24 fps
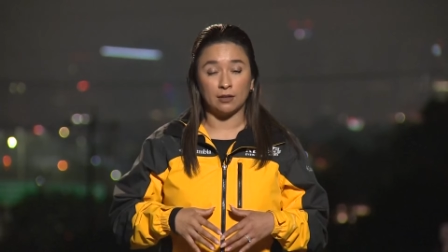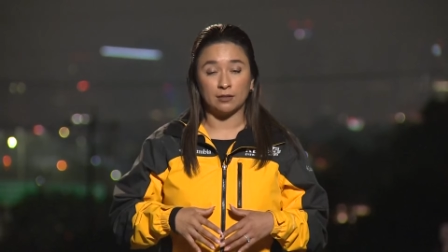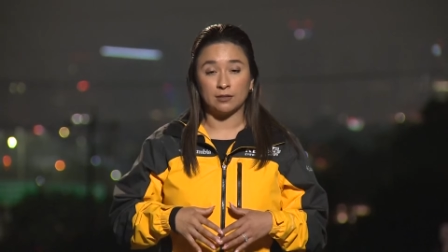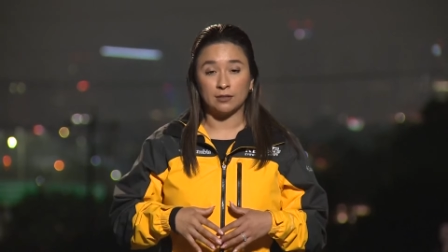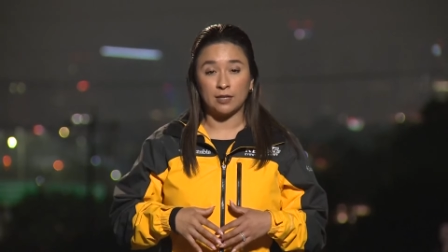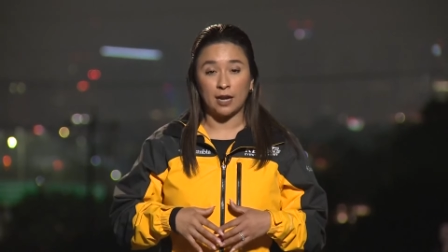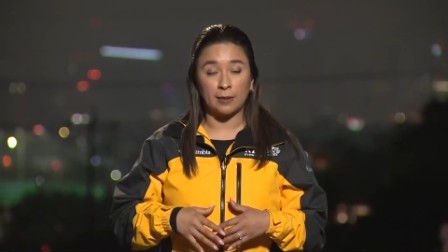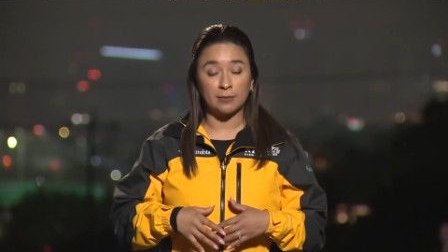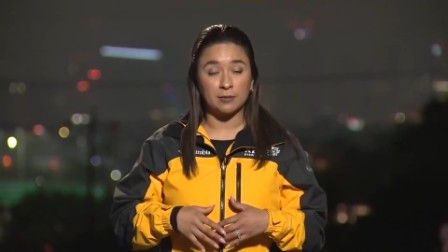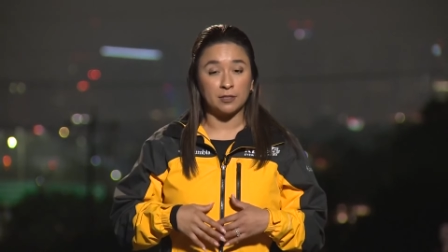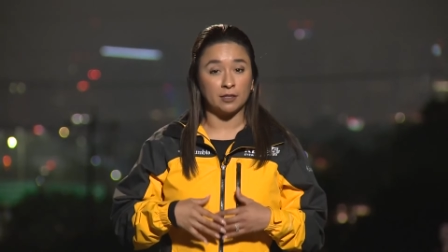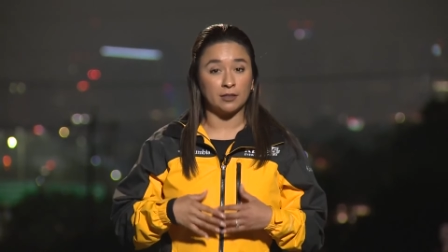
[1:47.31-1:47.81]
the,
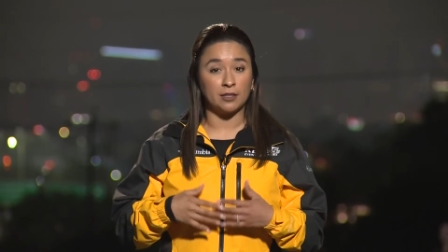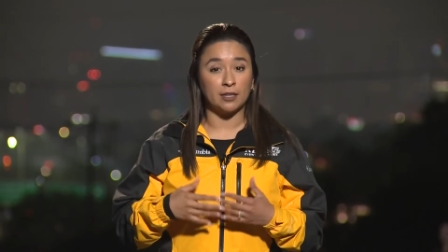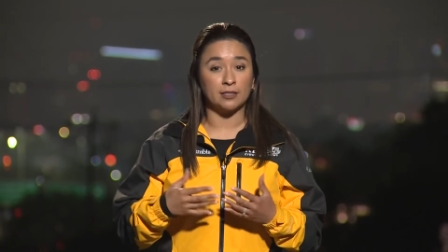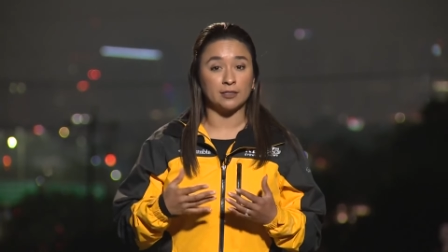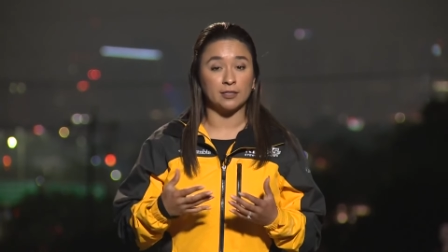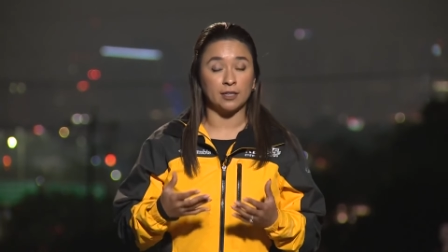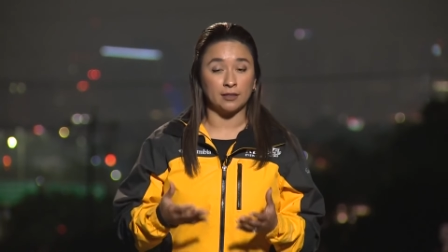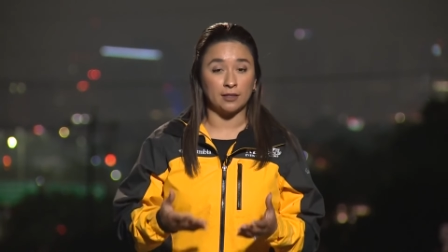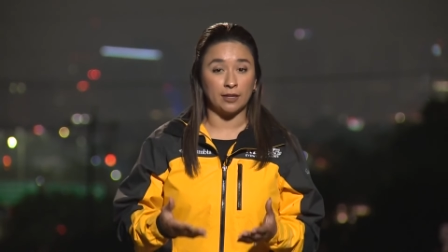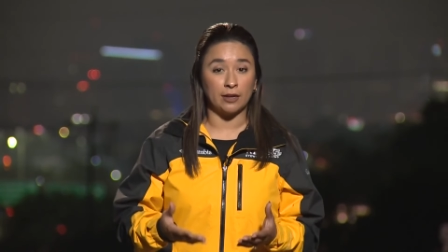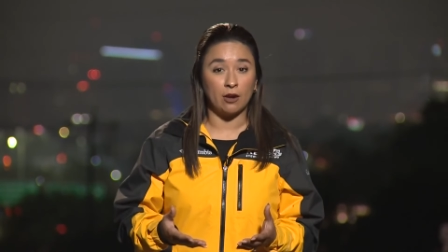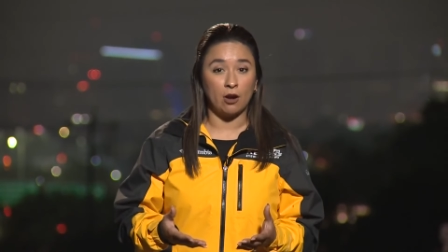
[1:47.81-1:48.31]
types of
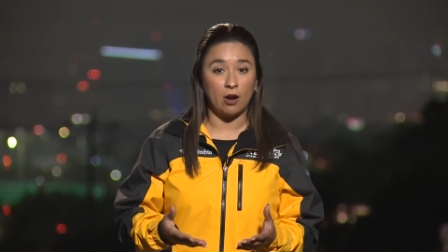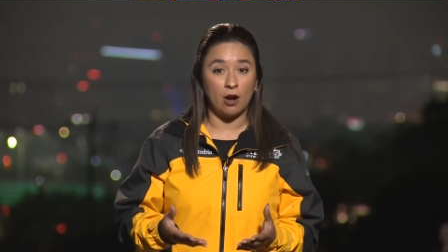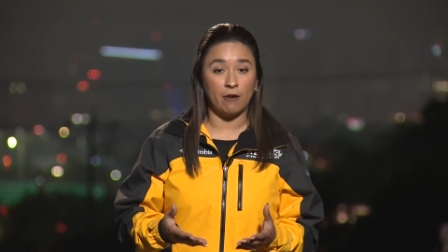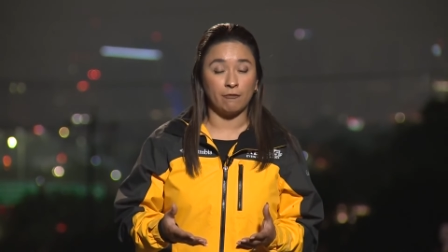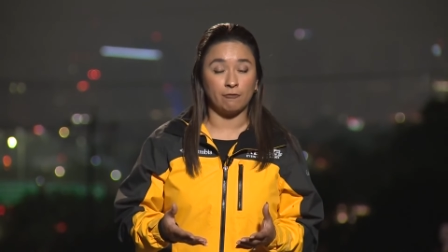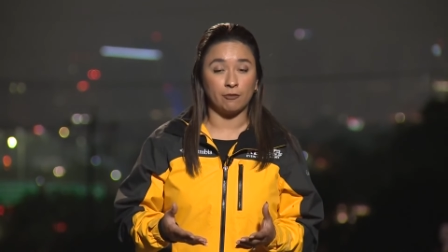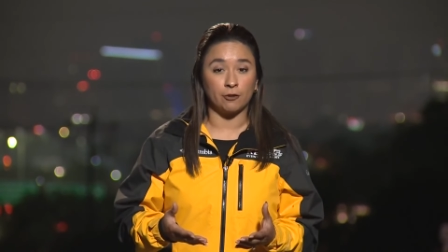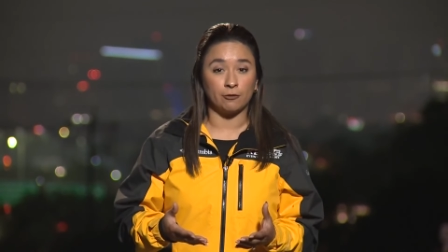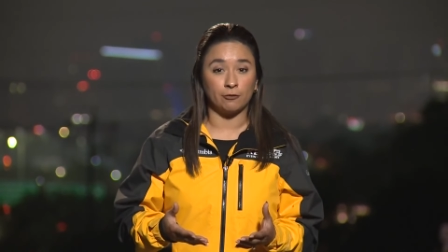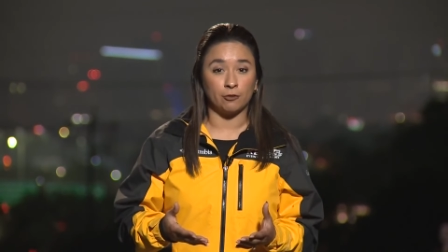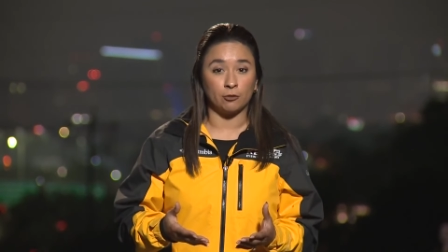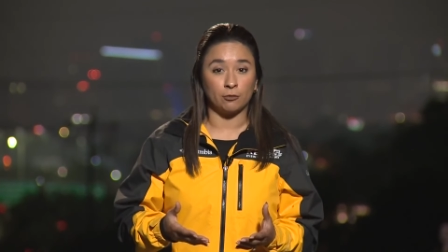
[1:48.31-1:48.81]
things that they
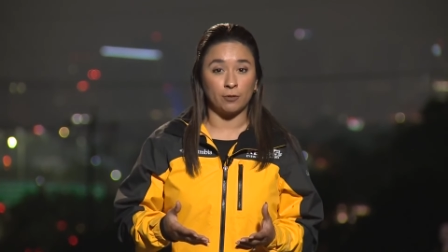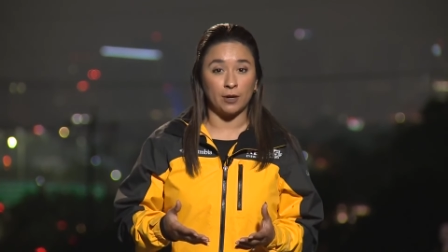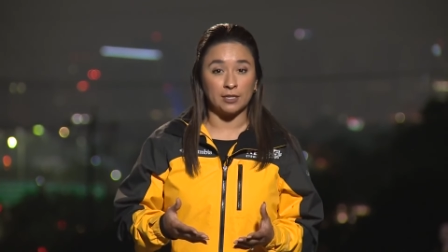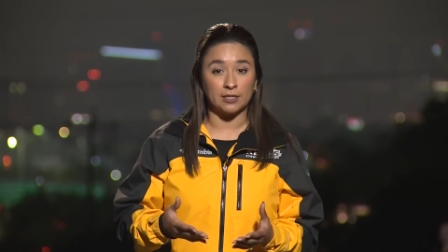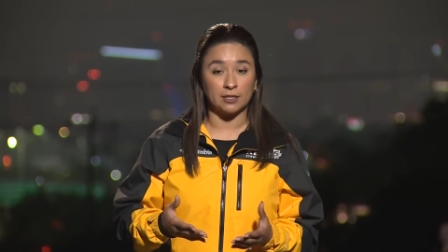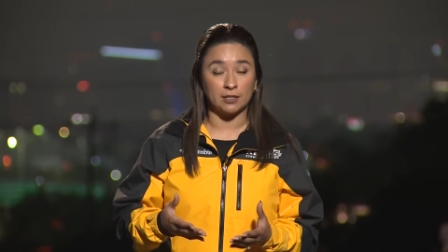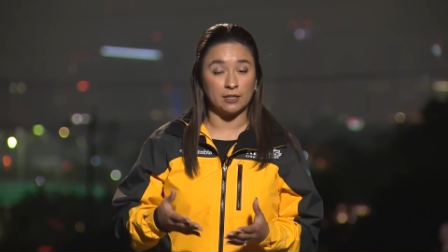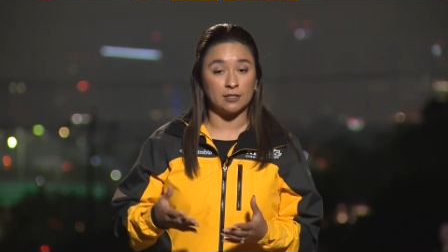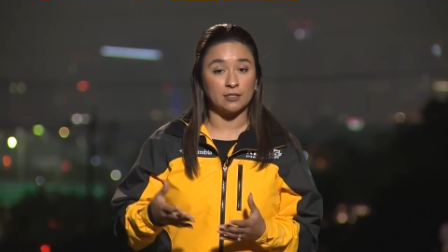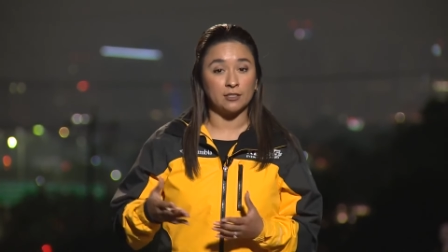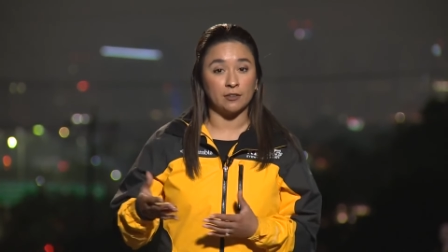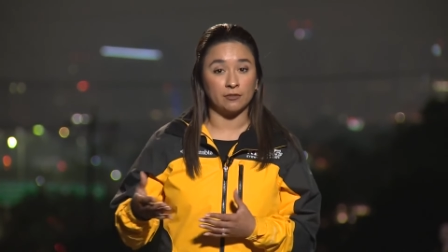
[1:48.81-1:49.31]
offer for
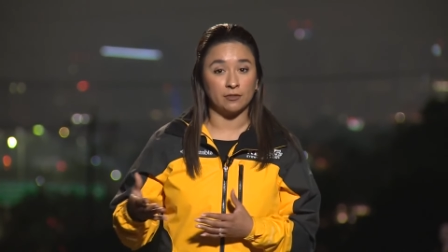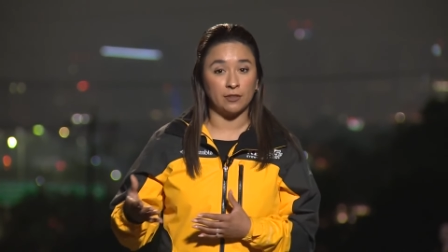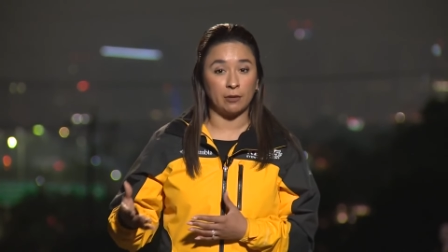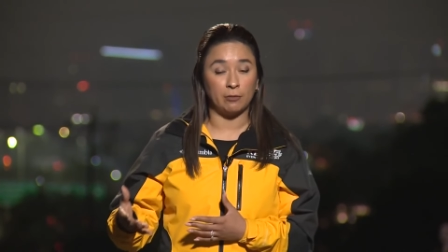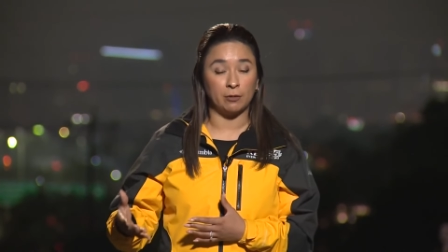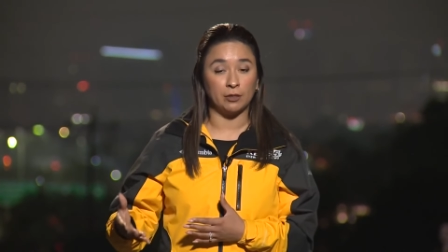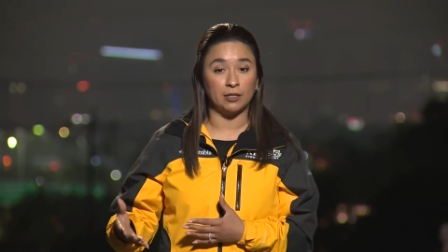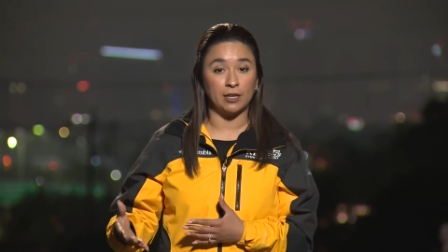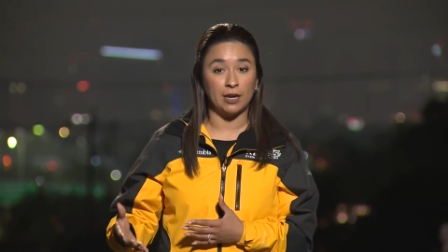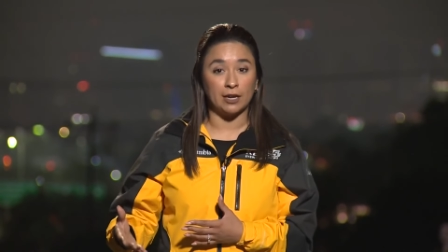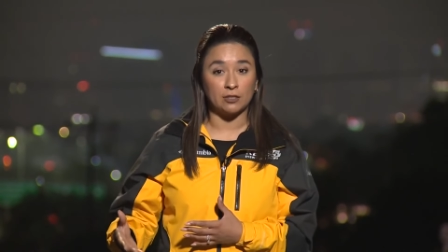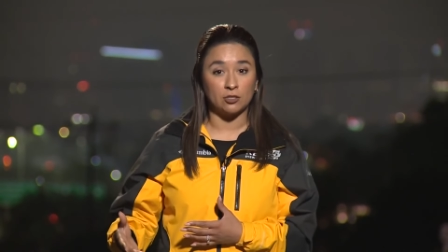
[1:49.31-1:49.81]
residents if
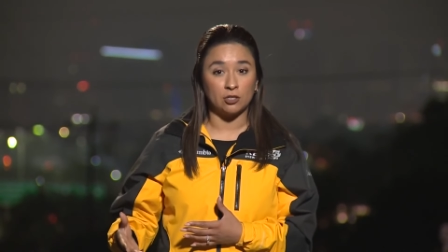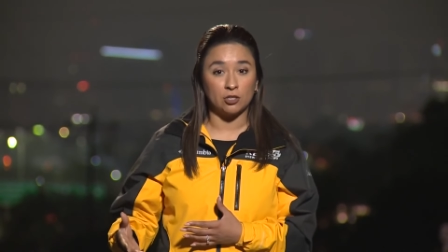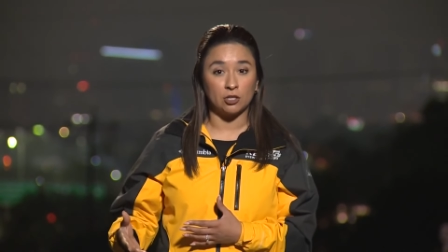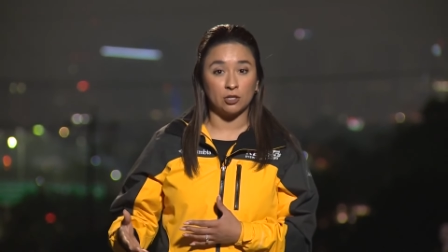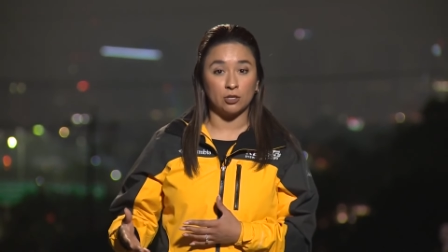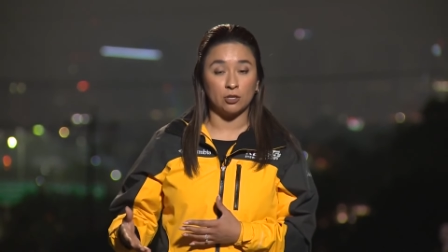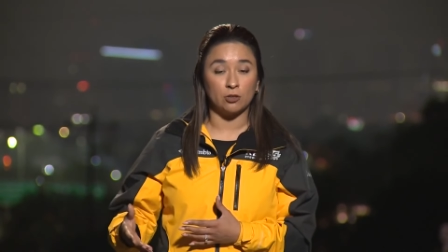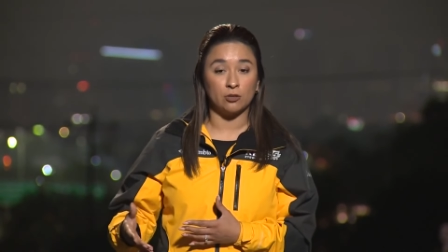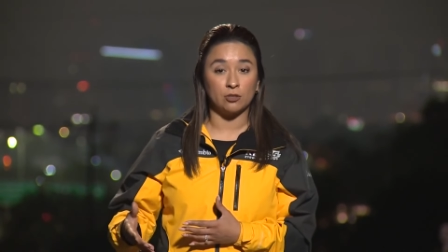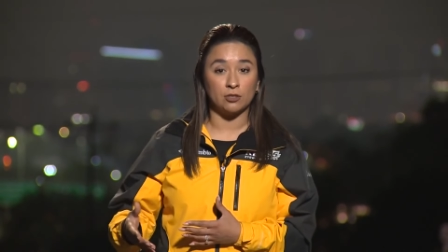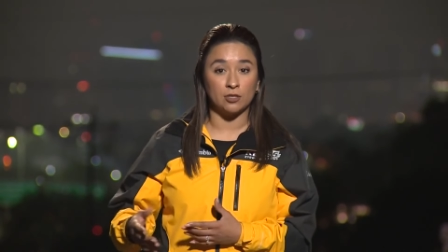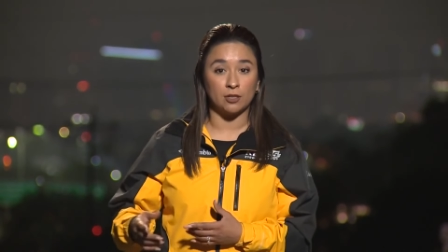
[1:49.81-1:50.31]
they would like to
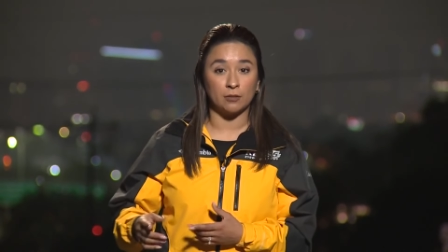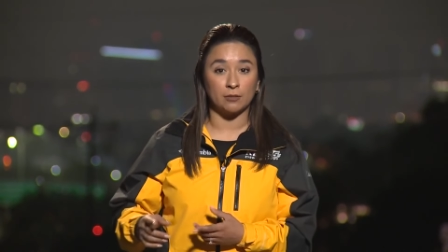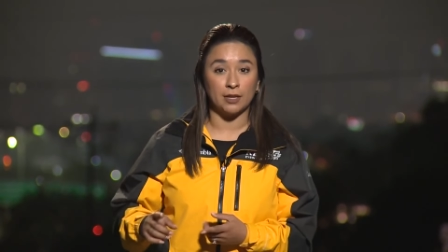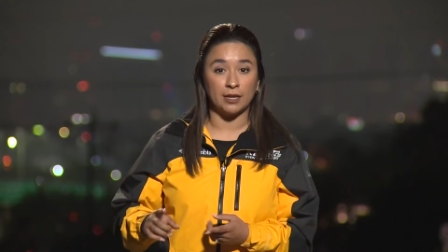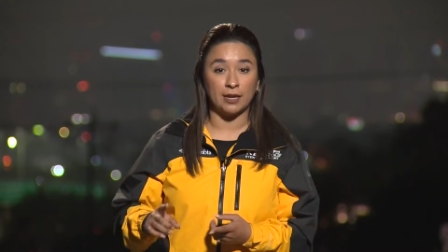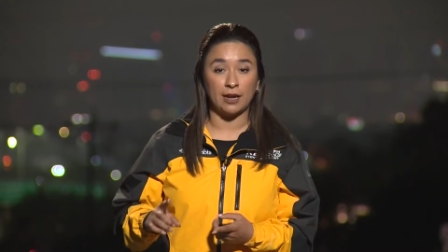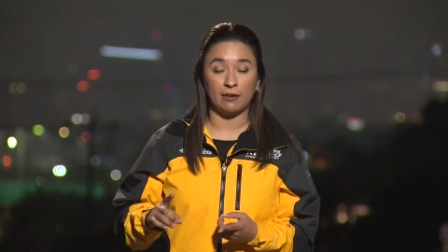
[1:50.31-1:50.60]
use them.